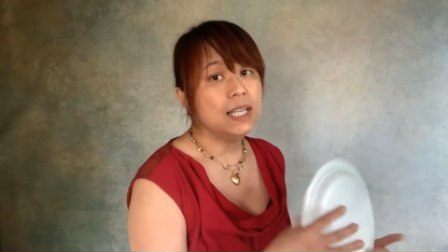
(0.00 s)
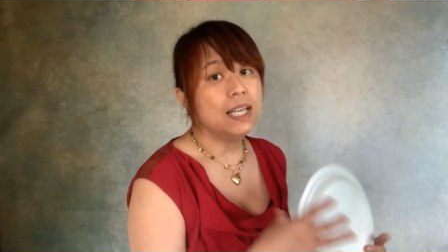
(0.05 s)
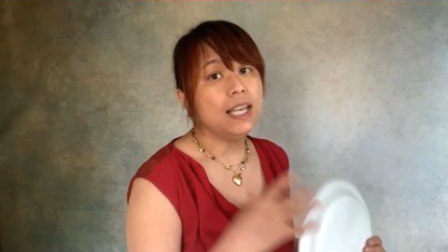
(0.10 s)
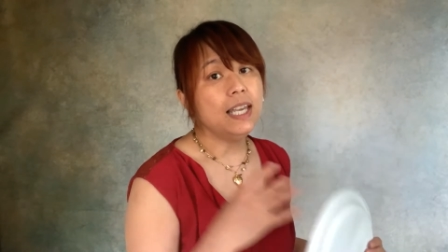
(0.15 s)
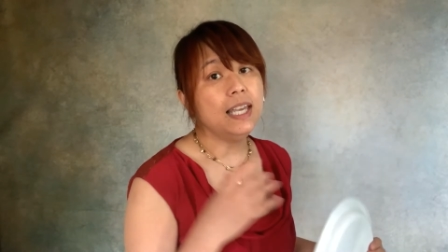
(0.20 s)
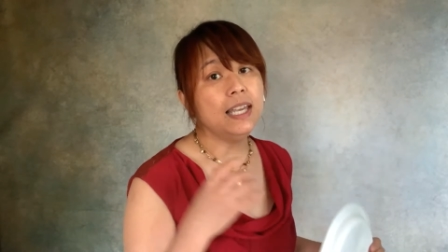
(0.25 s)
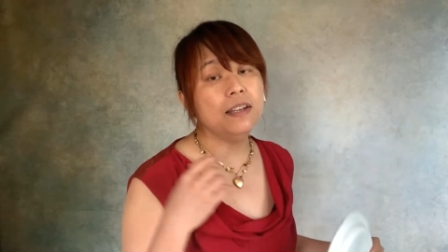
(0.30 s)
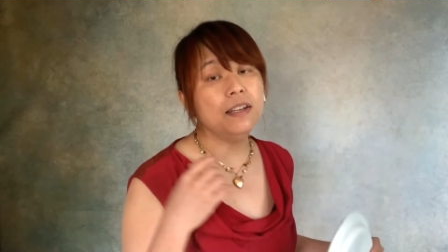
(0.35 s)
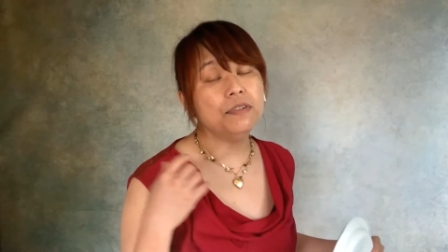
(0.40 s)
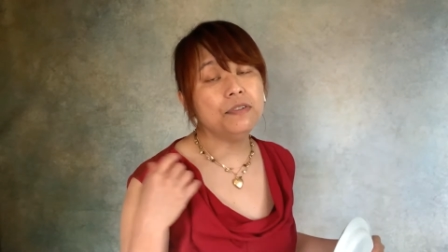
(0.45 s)

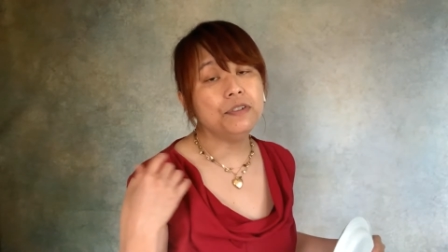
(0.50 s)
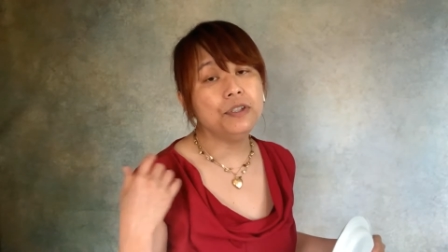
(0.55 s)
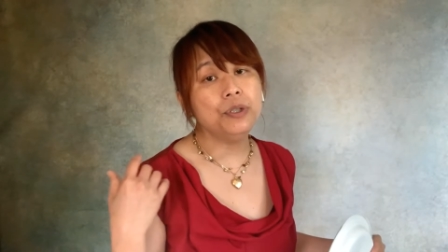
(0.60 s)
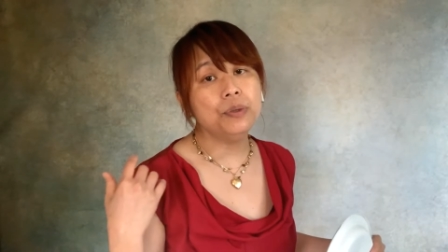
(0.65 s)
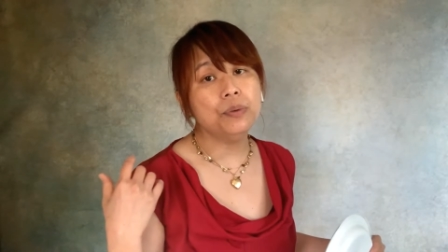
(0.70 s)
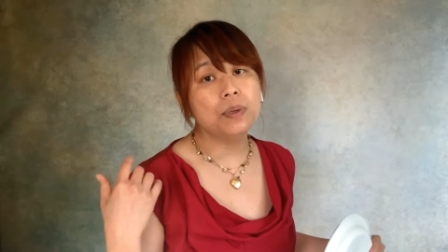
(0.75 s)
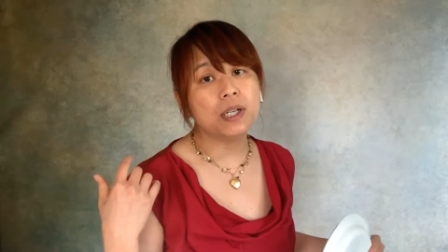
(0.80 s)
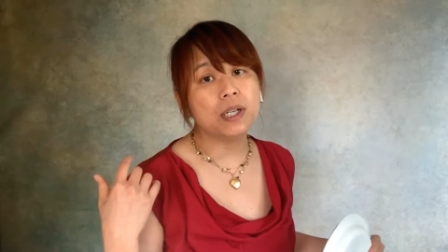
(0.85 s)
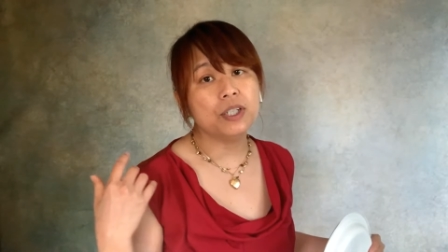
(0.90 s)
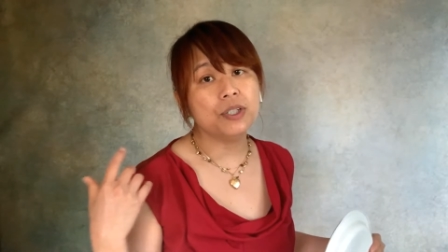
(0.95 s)
If
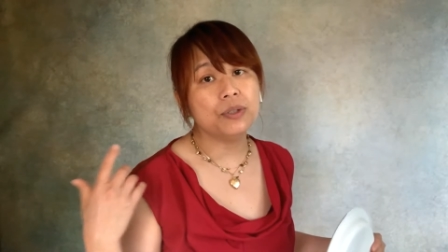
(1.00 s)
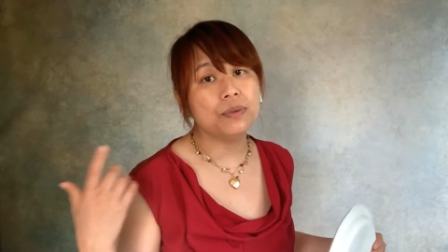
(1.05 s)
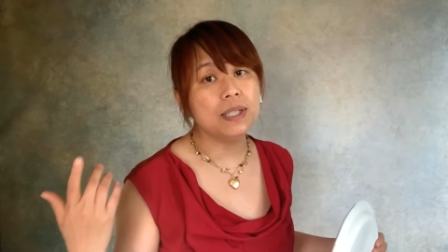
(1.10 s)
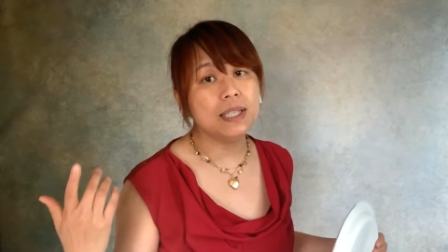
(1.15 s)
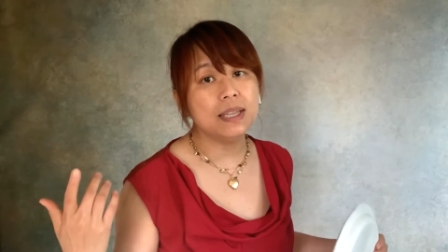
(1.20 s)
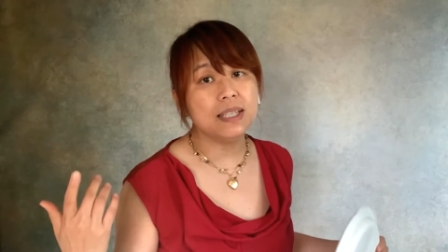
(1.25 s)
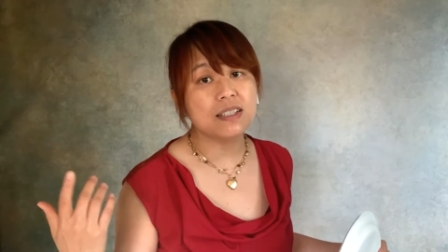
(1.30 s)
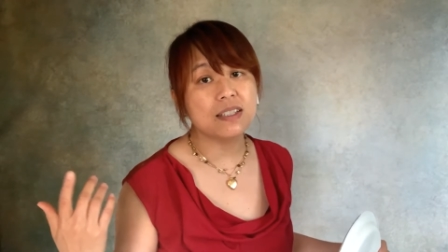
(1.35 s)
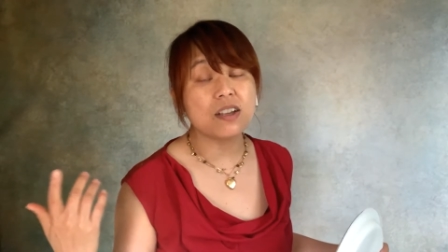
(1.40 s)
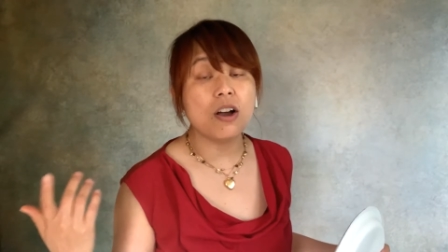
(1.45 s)
you are
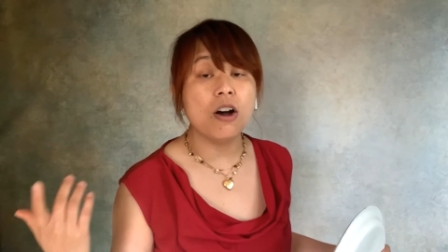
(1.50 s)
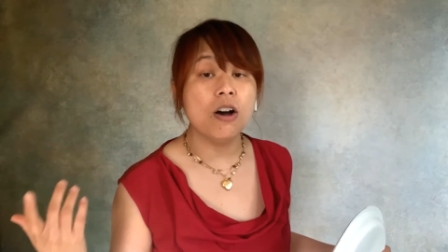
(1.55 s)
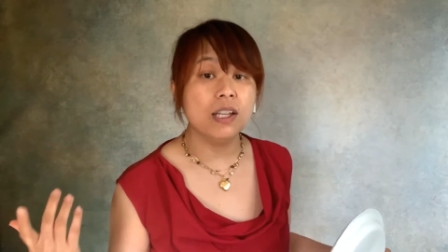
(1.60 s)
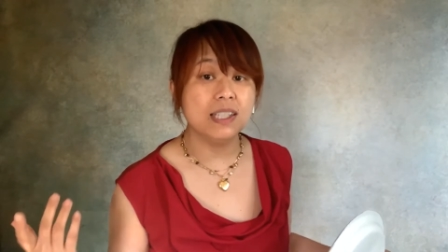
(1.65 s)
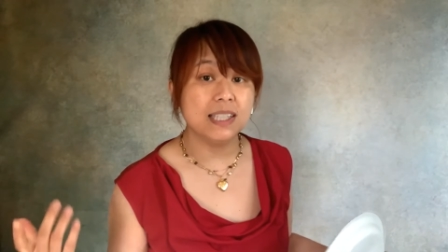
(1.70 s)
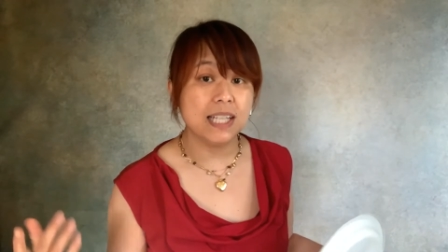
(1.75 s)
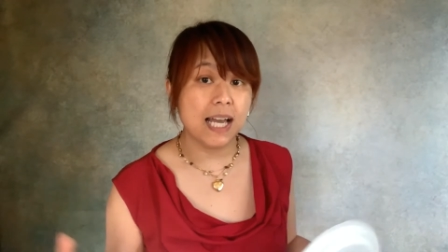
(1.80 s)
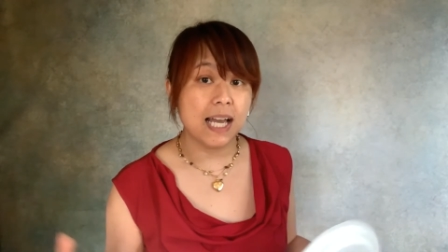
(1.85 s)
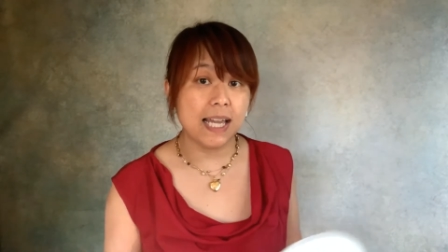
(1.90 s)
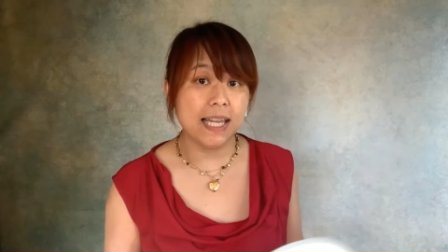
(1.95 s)
doing this
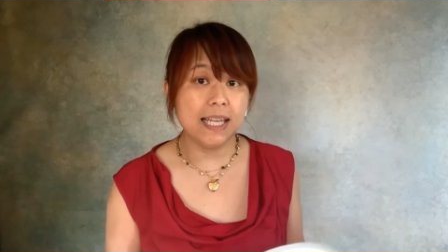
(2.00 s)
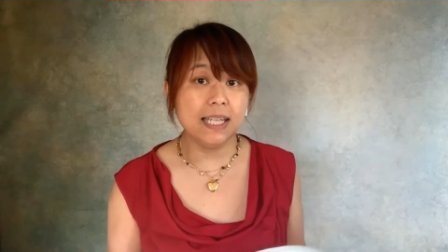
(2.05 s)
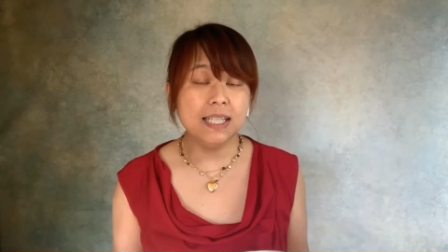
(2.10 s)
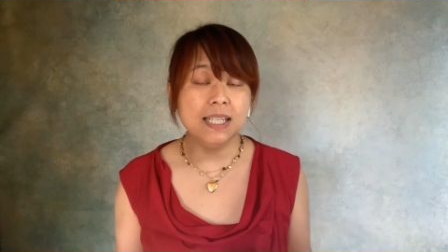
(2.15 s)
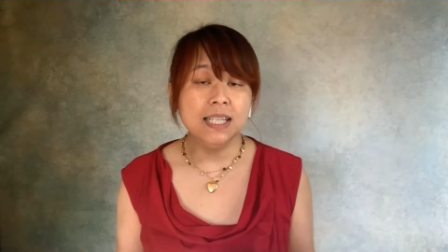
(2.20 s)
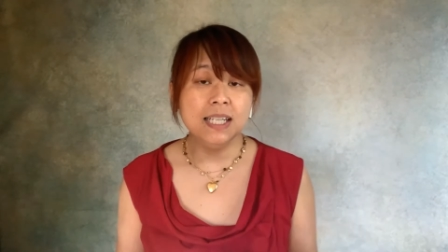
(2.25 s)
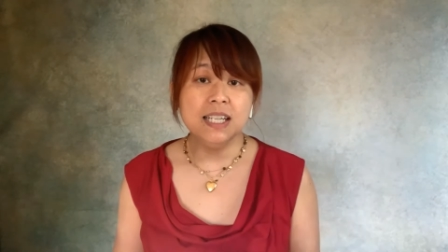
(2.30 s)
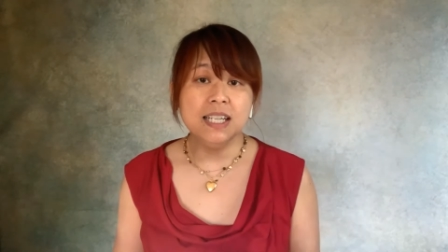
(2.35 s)
online,